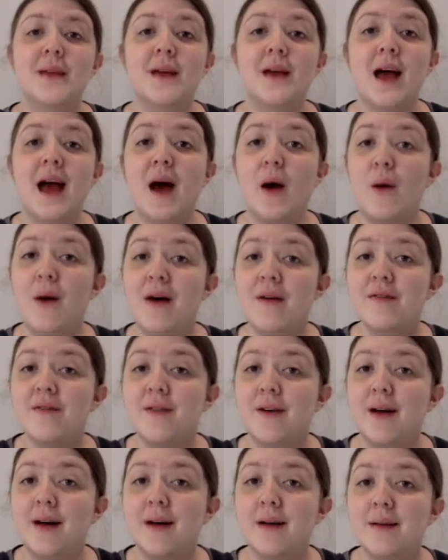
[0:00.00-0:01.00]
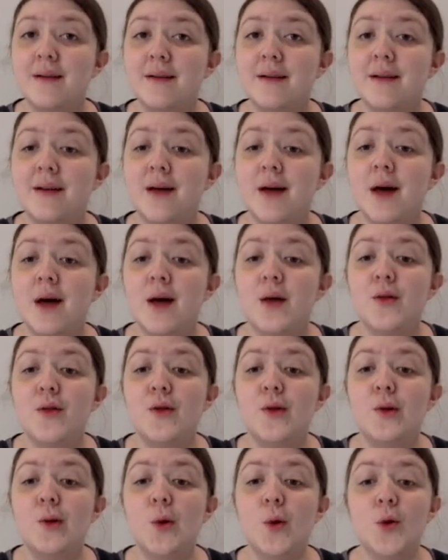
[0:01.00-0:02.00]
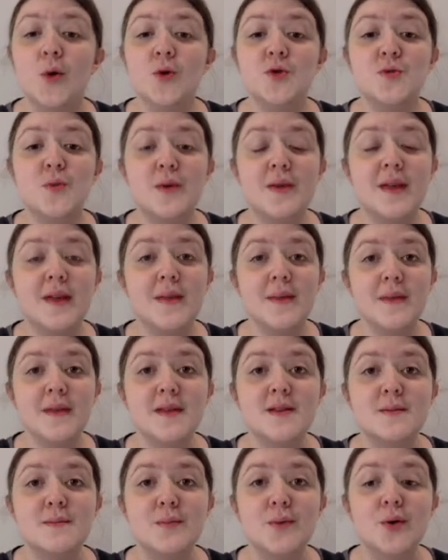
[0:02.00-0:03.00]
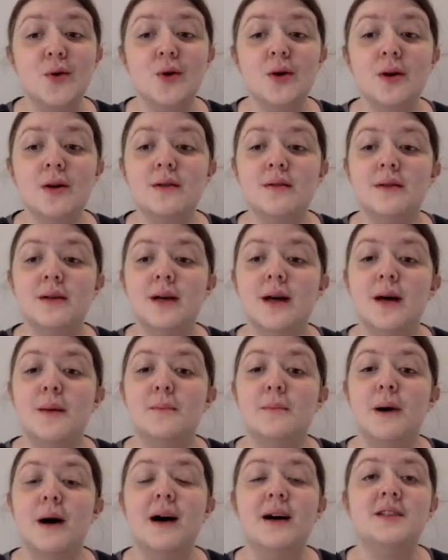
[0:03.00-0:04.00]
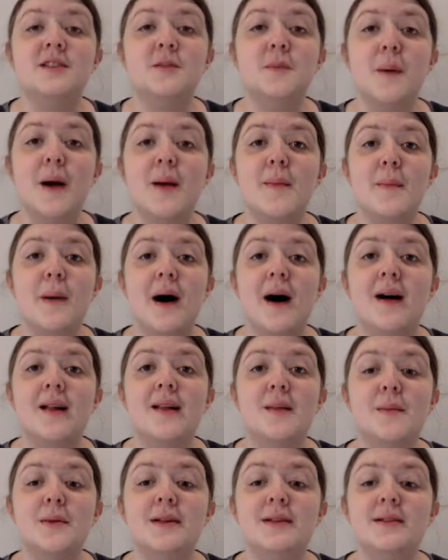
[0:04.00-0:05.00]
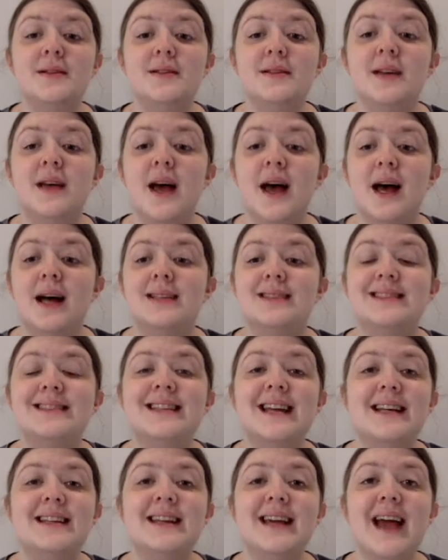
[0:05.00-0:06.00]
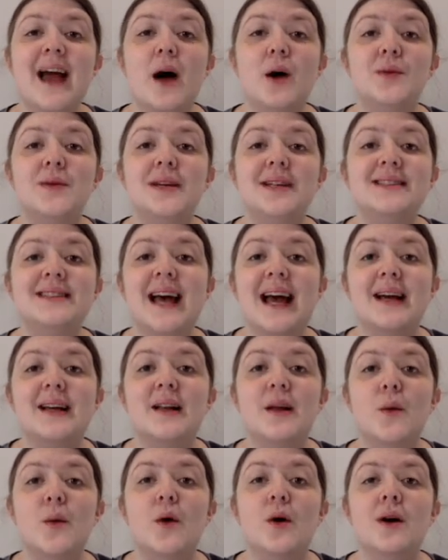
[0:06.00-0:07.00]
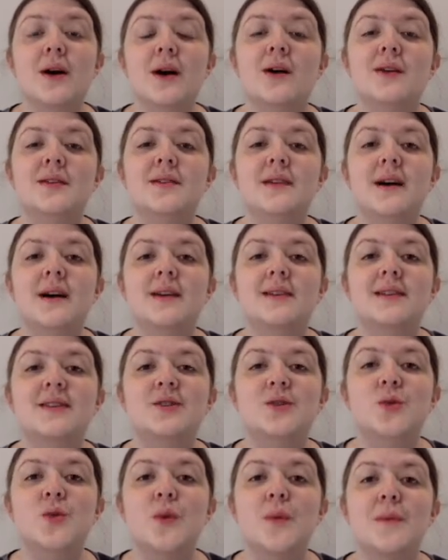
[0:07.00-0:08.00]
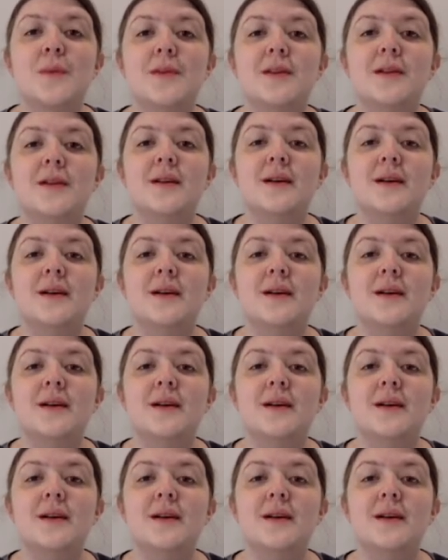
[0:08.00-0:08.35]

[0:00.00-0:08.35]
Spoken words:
However, the laws within this book, passed by Parliament and setting out exactly what conduct is criminal